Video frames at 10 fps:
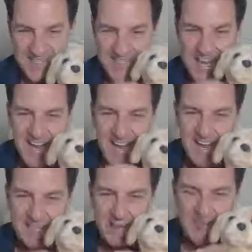Say
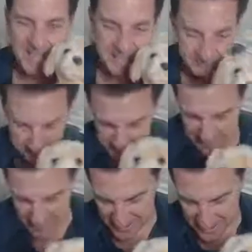hi, everybody. This
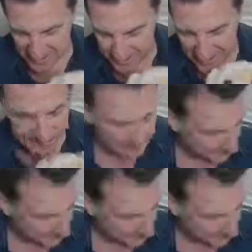is my new pet.